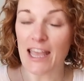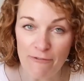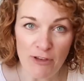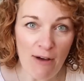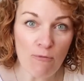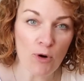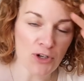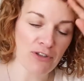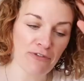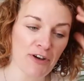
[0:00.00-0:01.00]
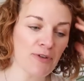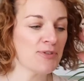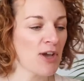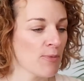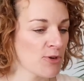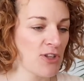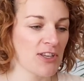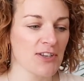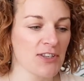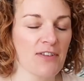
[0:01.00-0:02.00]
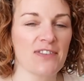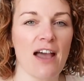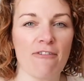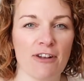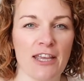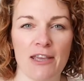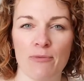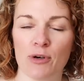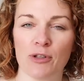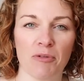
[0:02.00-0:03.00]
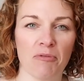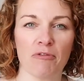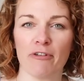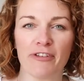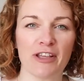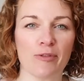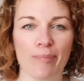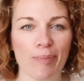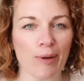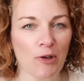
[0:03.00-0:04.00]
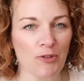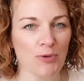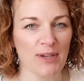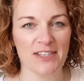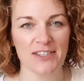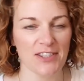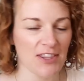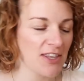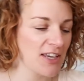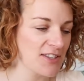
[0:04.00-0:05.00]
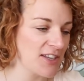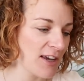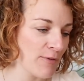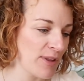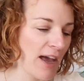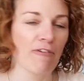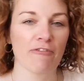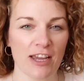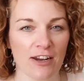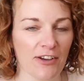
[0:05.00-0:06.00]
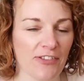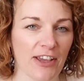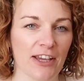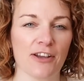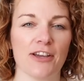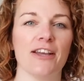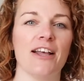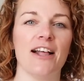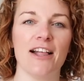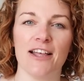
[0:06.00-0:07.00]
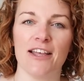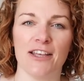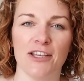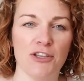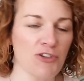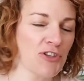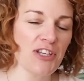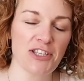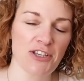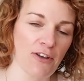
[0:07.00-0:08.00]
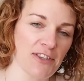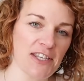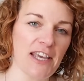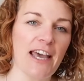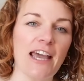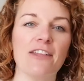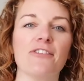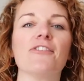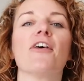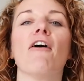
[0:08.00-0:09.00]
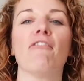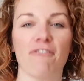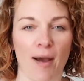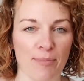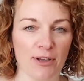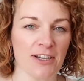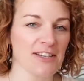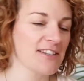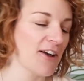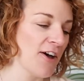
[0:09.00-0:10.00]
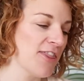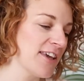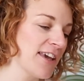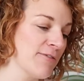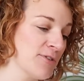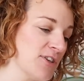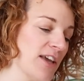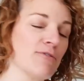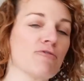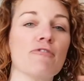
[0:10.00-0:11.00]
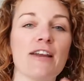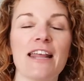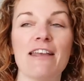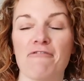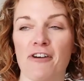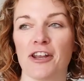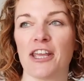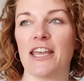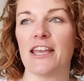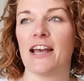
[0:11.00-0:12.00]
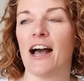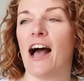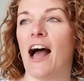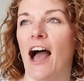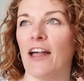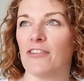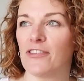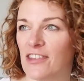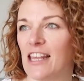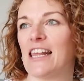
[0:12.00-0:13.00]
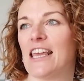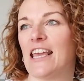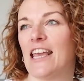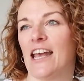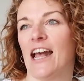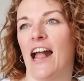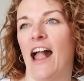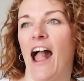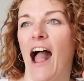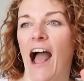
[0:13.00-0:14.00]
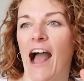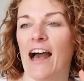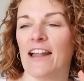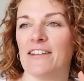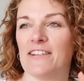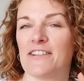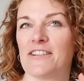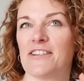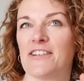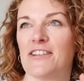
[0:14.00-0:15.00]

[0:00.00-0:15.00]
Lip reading: you haven't watched the film, don't watch this because I definitely will reveal plot twists and things in it without realising, and you just need to go and see it. It's fabulous. I think it was really funny and silly, and